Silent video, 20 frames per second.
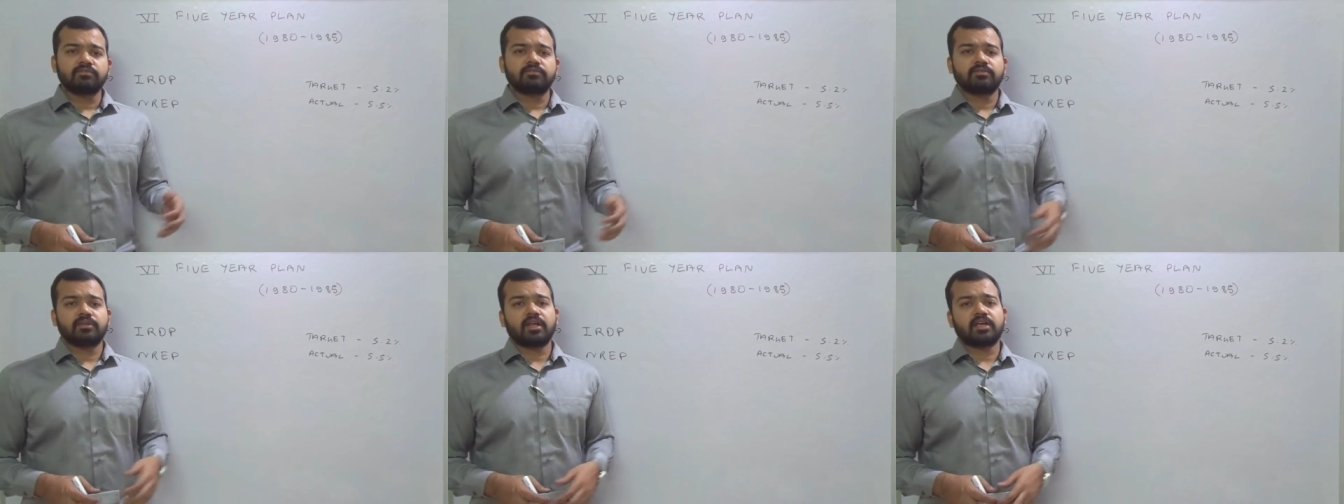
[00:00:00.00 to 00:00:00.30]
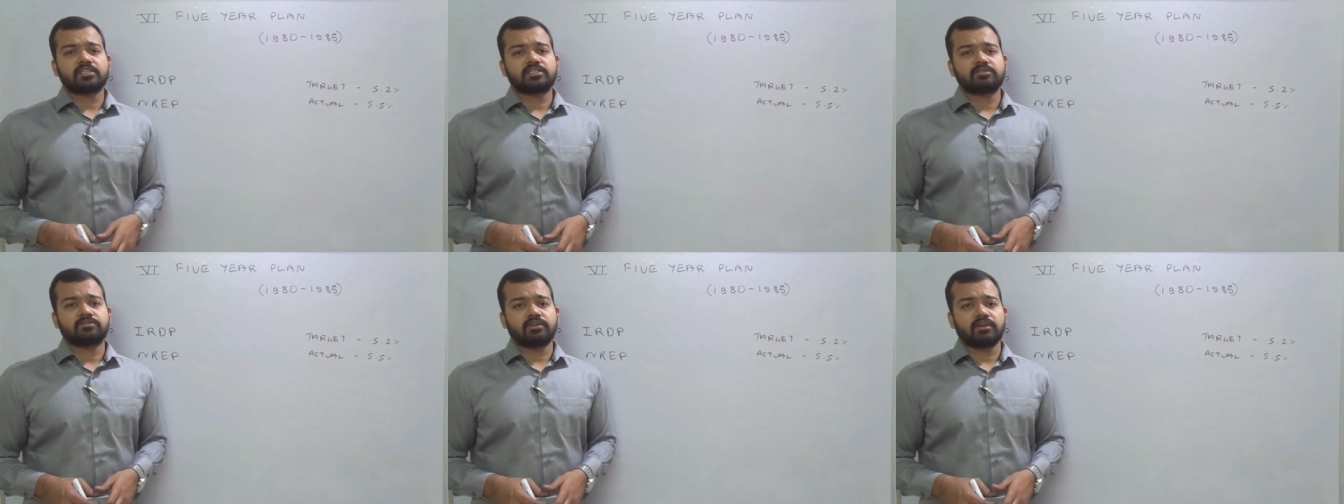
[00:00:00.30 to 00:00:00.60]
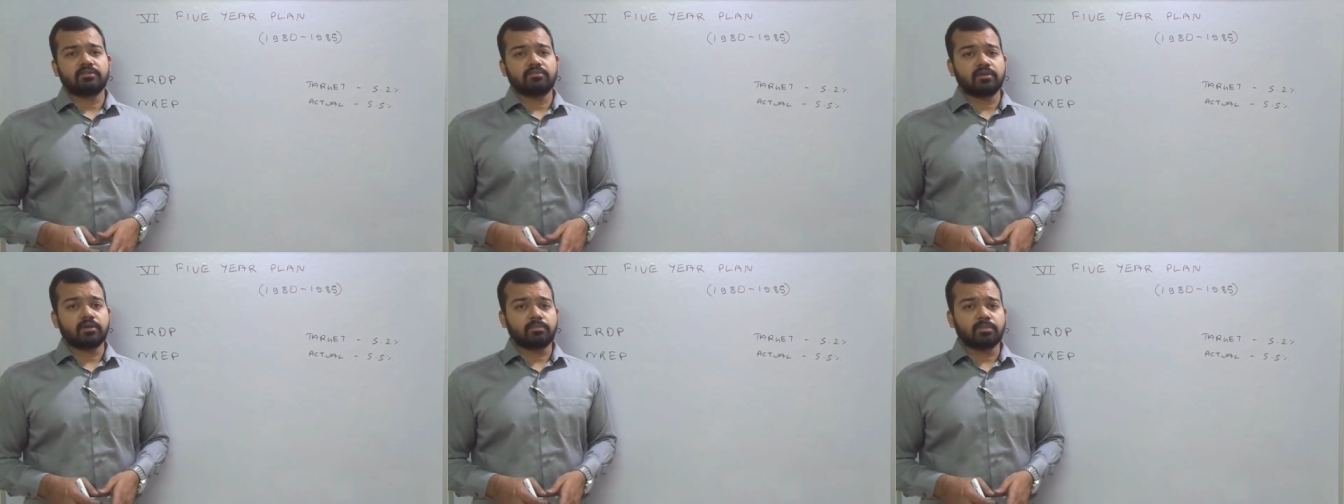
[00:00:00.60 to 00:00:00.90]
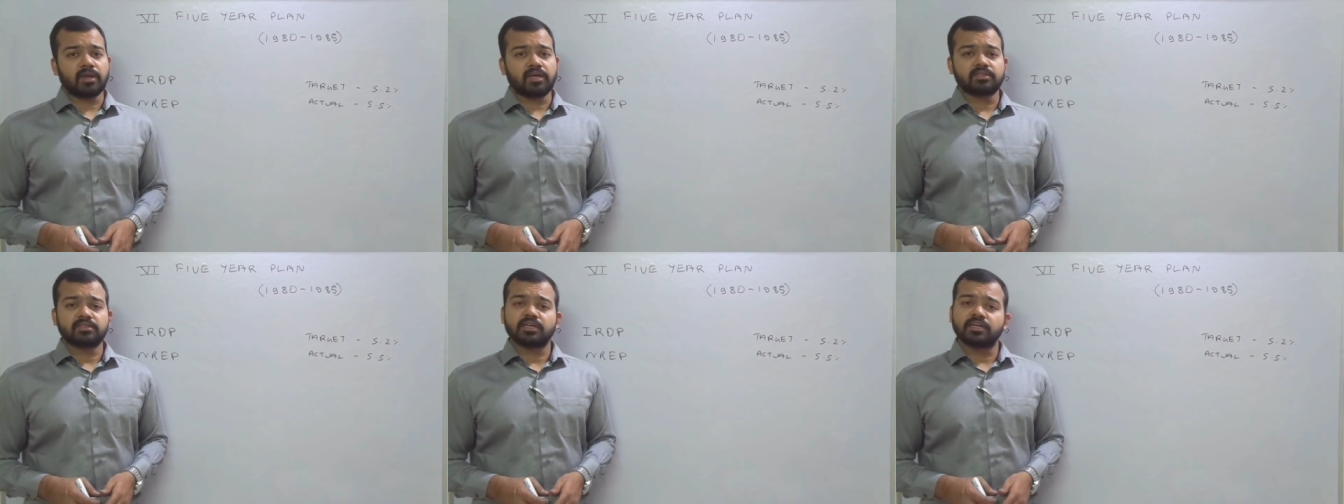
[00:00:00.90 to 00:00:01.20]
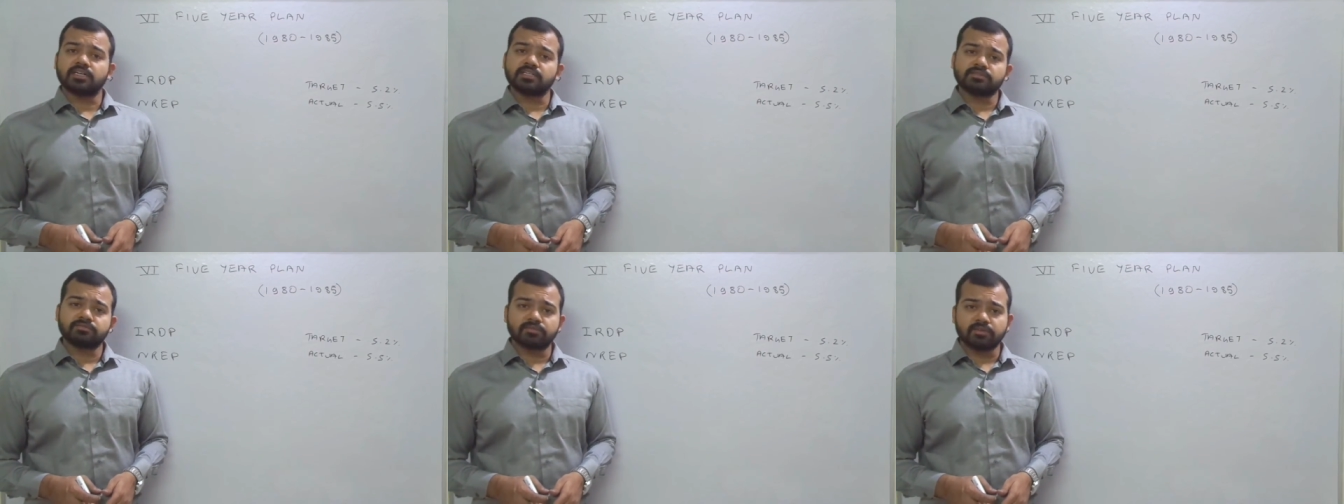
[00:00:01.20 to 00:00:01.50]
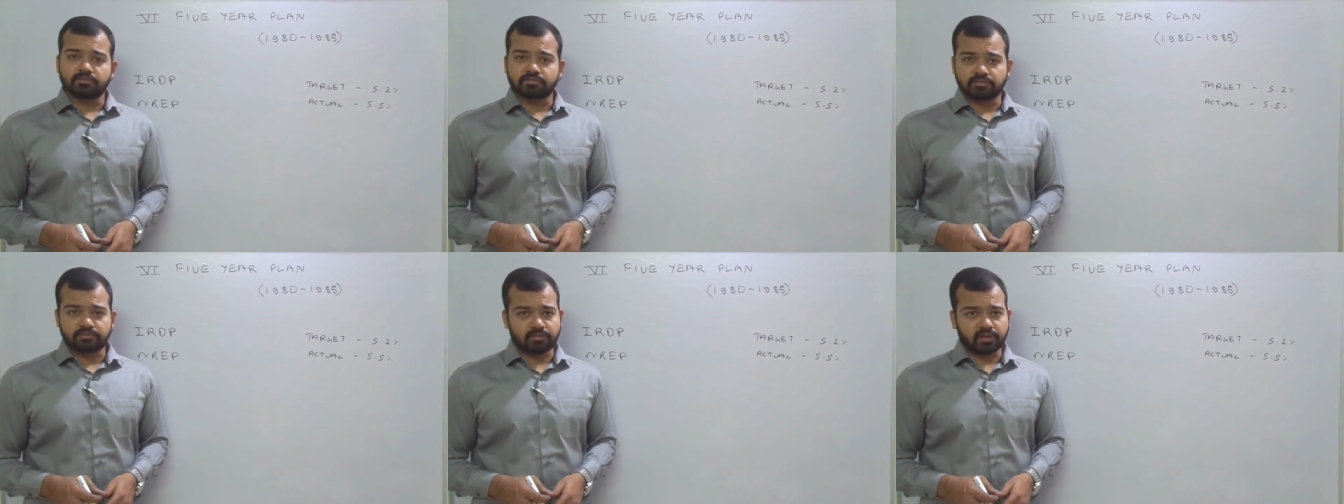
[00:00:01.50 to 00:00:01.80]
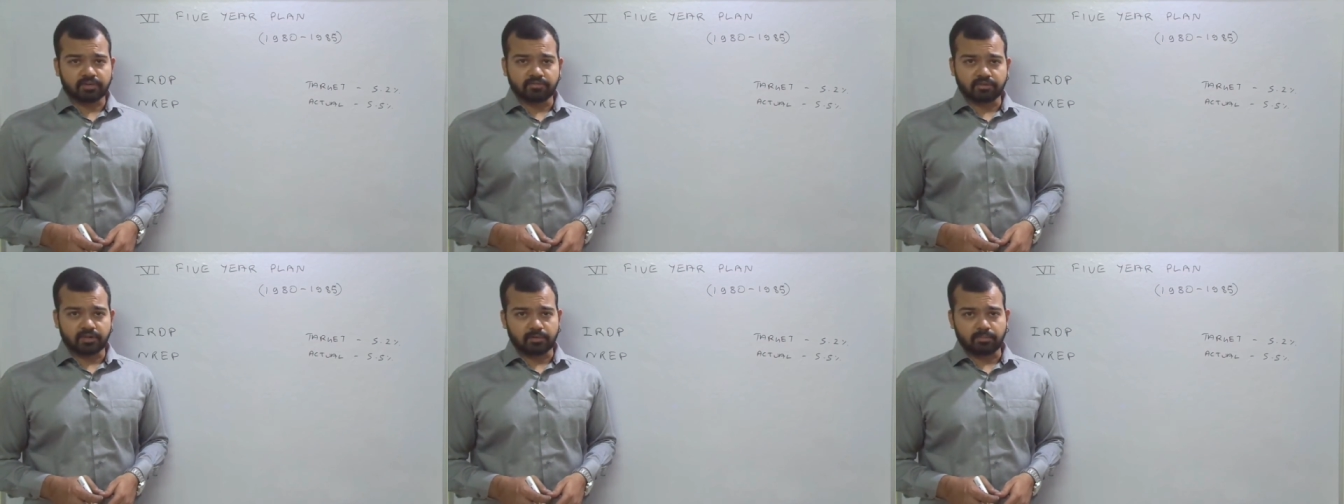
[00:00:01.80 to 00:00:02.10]
last 5-year plan, that is 5th
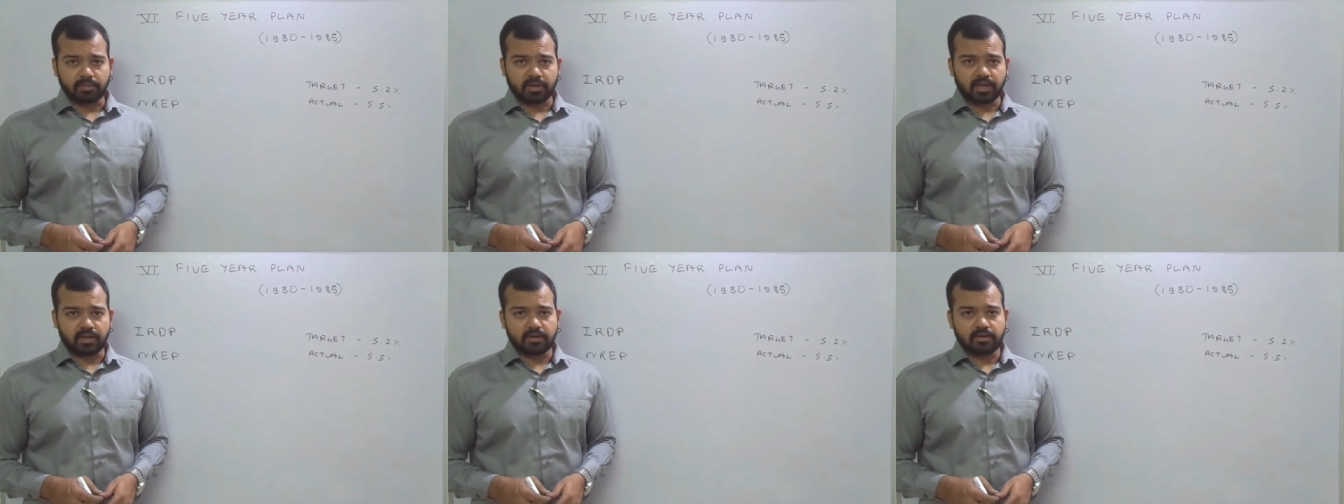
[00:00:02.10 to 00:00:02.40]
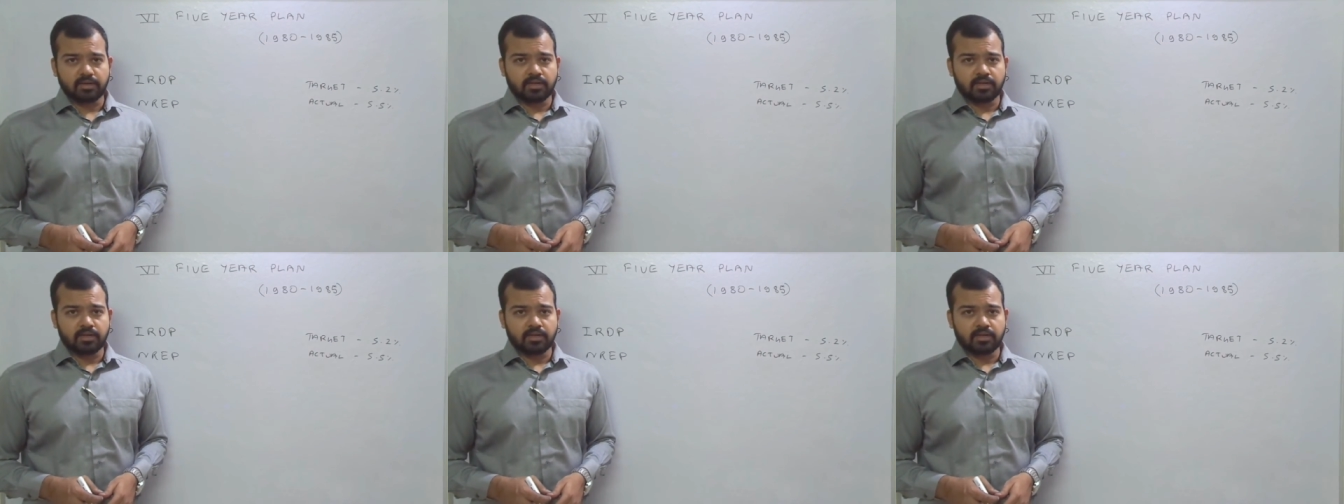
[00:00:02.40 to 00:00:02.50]
5-year plan.